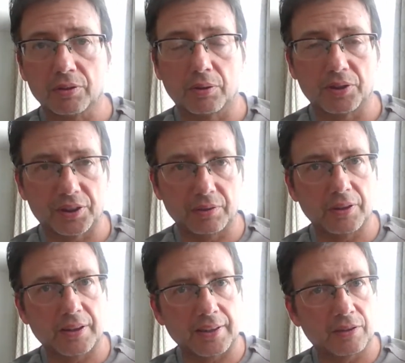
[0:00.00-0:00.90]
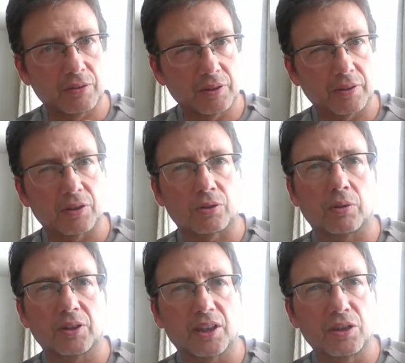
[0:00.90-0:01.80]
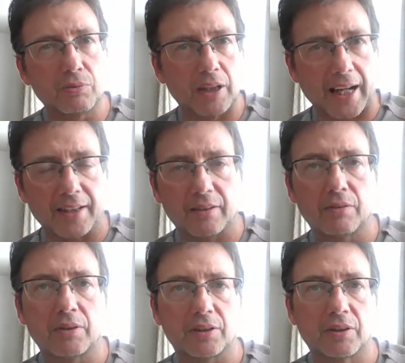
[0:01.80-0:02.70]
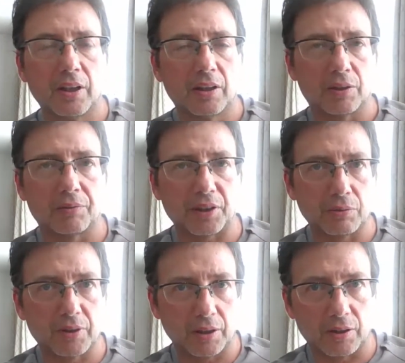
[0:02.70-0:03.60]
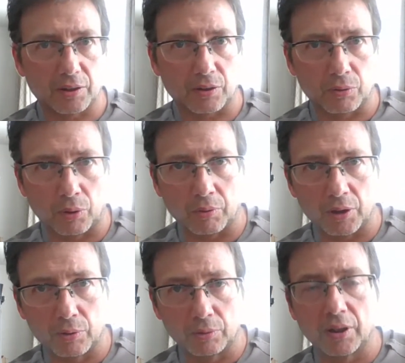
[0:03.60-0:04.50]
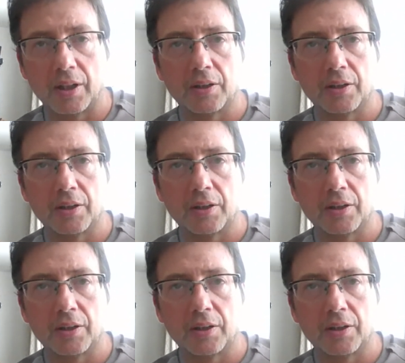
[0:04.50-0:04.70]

So you can do the stock that you like. You can what you think that are going good.